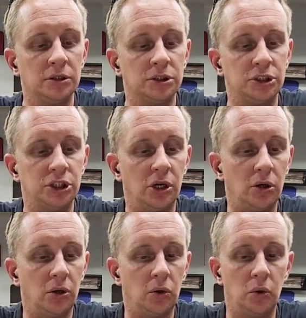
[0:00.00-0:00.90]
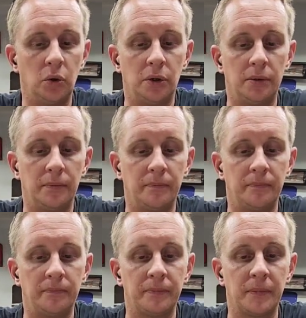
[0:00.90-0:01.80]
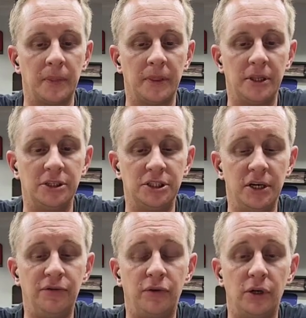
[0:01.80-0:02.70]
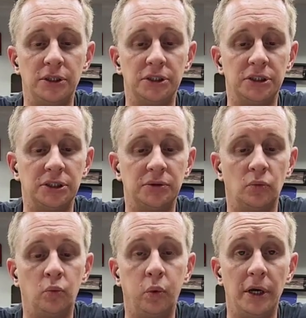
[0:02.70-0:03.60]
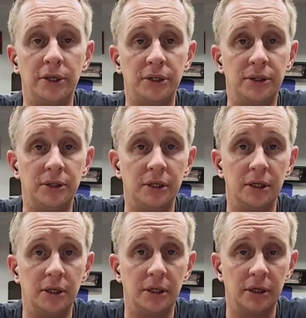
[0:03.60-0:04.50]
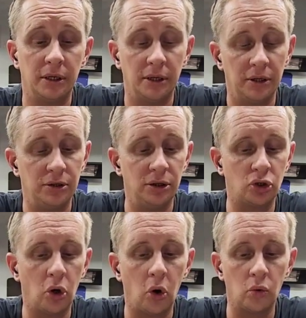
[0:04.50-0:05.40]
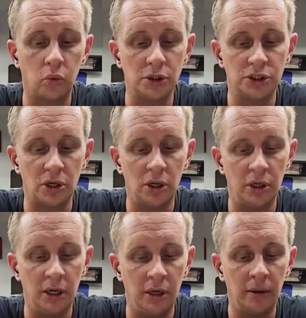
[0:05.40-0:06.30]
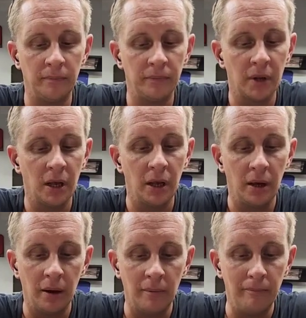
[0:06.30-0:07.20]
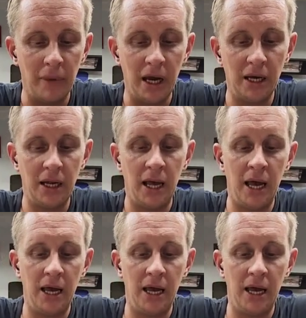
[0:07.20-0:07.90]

So the difference with the cold ones on there made